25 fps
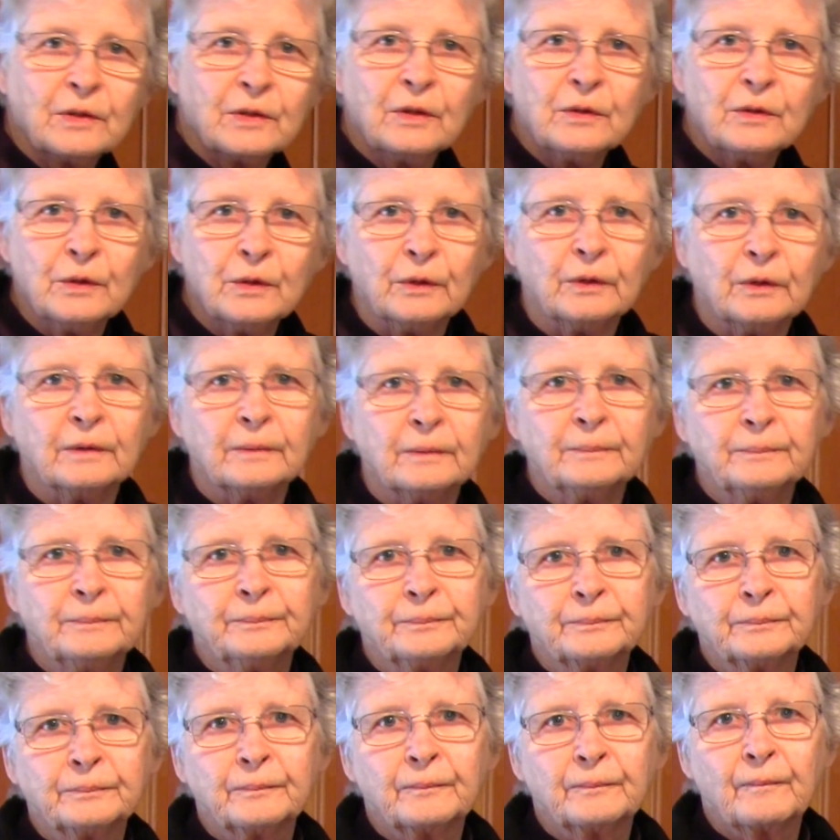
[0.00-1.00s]
to do.
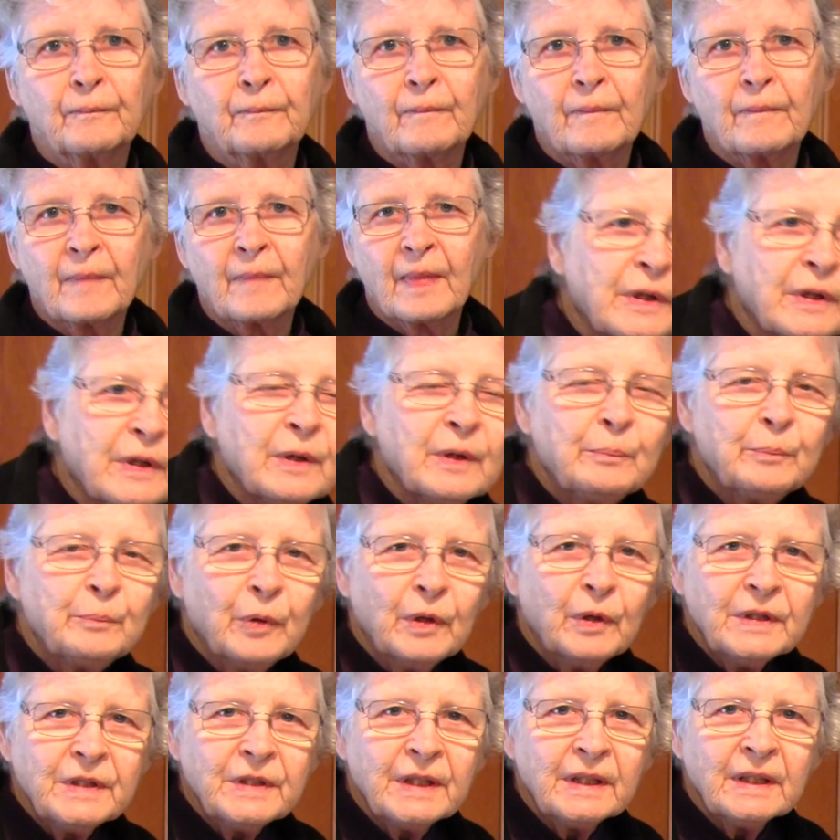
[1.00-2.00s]

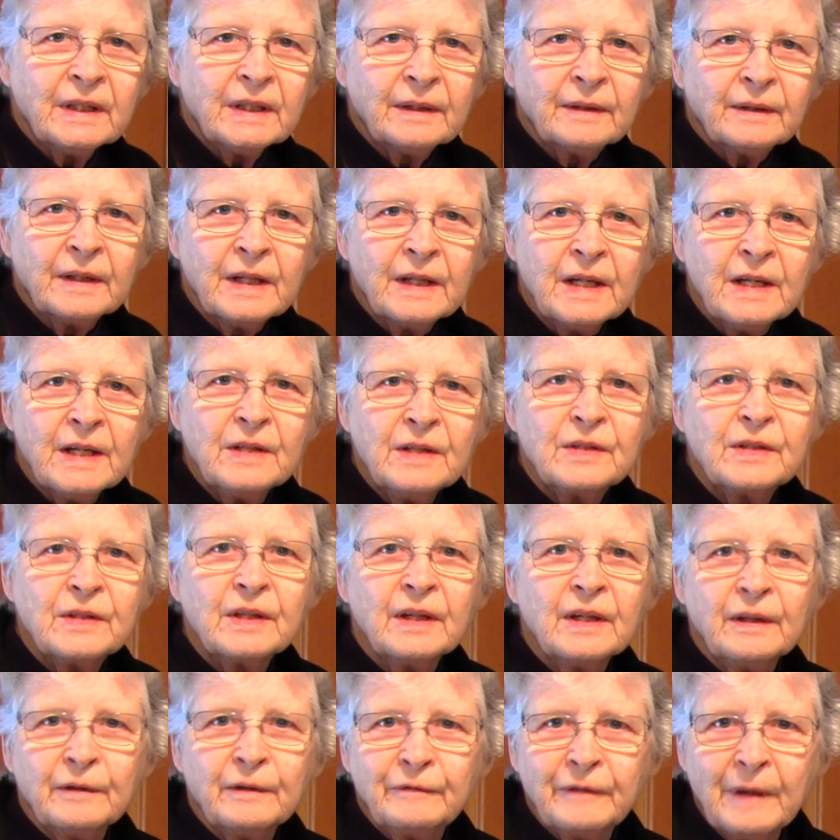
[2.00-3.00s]
Pointing
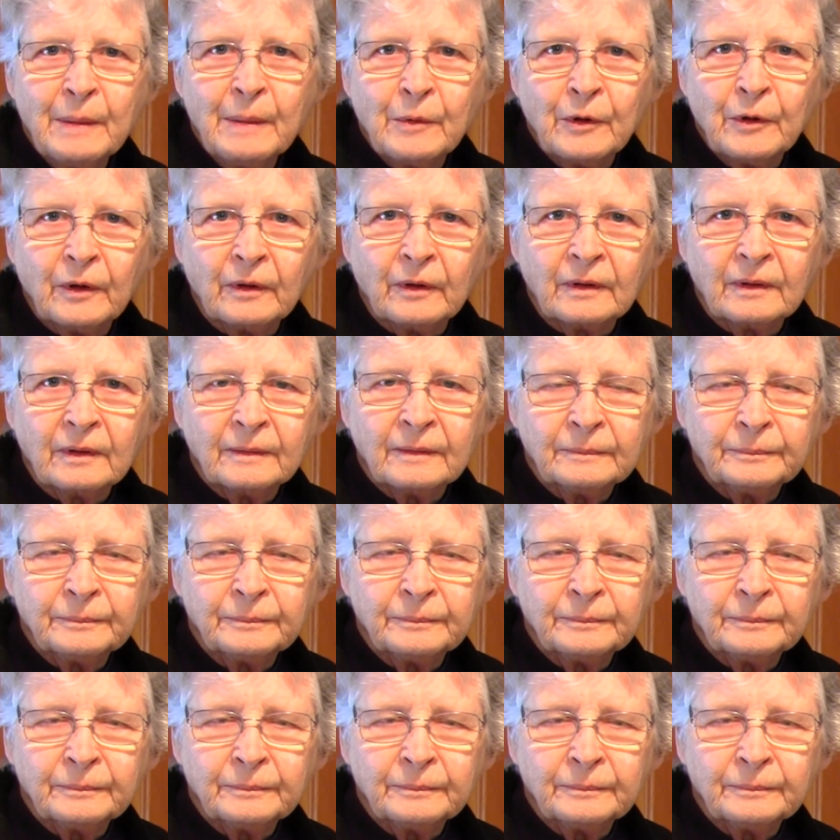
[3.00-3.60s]
is ephemeral.